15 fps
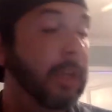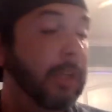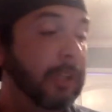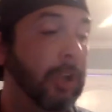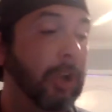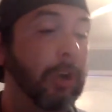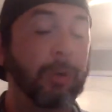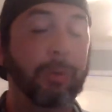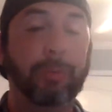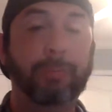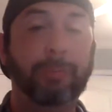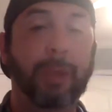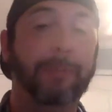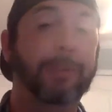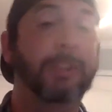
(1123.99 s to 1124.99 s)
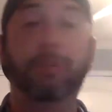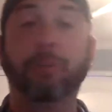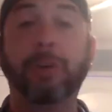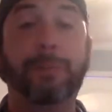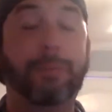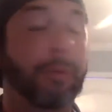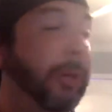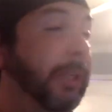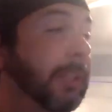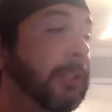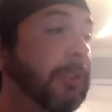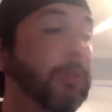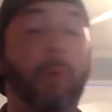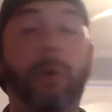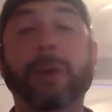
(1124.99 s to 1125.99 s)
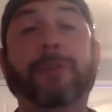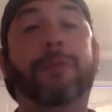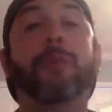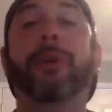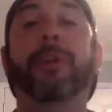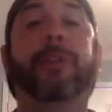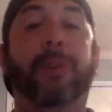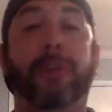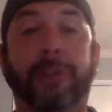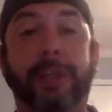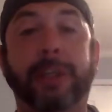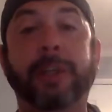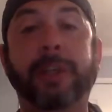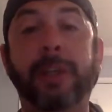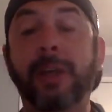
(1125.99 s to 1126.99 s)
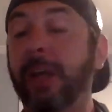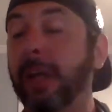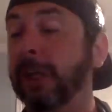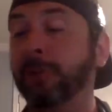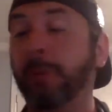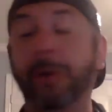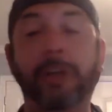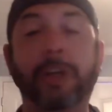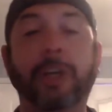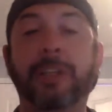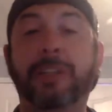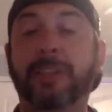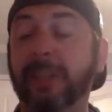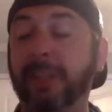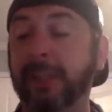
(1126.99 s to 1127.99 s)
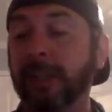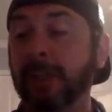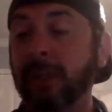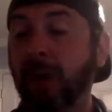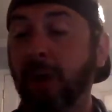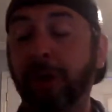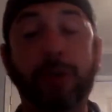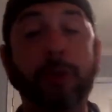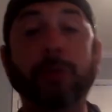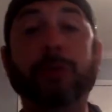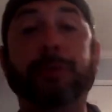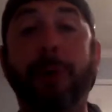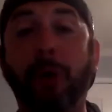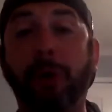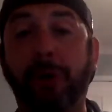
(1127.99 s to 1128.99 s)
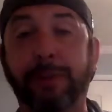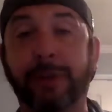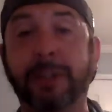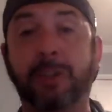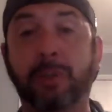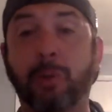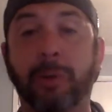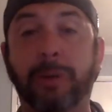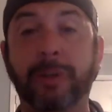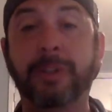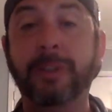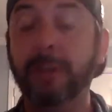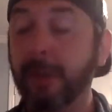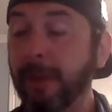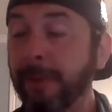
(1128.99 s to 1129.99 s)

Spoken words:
So if it's 3 points, 24 to 30 is where you're going to see a huge bulk of his scores.